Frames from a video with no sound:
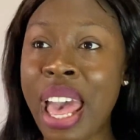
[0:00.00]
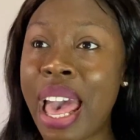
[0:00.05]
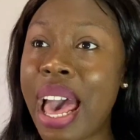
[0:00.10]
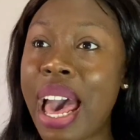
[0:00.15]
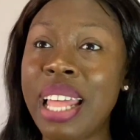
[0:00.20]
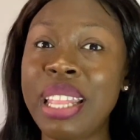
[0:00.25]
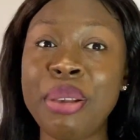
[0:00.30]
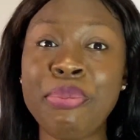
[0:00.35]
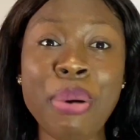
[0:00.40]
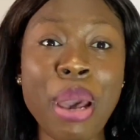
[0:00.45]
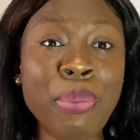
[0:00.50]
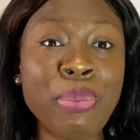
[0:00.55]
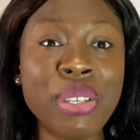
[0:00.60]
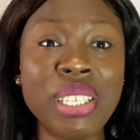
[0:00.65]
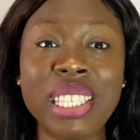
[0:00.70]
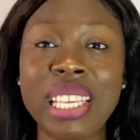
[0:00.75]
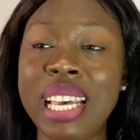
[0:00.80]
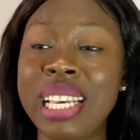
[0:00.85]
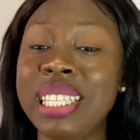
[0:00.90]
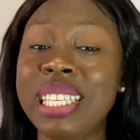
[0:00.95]
And the Bible
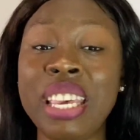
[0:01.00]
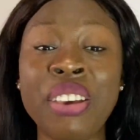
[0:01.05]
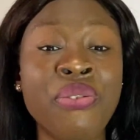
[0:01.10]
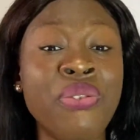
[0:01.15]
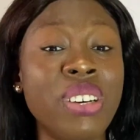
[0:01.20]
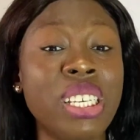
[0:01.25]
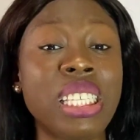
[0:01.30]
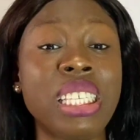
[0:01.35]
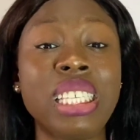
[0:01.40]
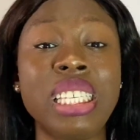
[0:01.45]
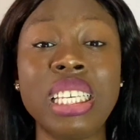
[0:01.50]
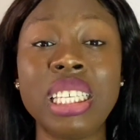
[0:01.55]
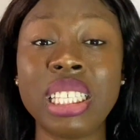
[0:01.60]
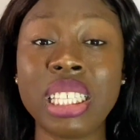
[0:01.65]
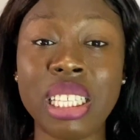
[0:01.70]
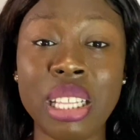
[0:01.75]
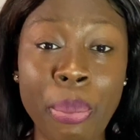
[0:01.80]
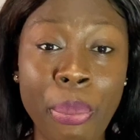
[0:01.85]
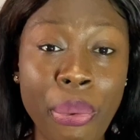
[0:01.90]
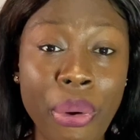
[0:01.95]
says, he resists
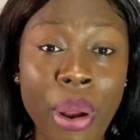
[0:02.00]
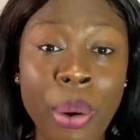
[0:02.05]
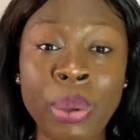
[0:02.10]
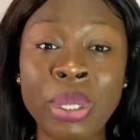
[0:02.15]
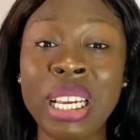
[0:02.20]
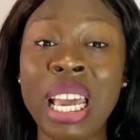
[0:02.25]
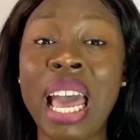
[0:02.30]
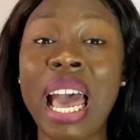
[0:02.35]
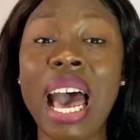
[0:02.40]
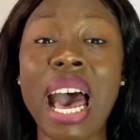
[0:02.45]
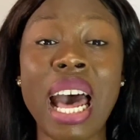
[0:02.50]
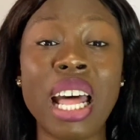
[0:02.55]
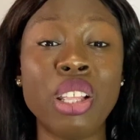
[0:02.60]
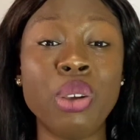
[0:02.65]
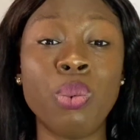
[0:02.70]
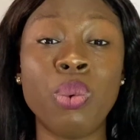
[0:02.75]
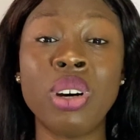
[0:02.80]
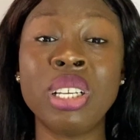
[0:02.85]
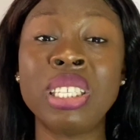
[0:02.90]
the proud and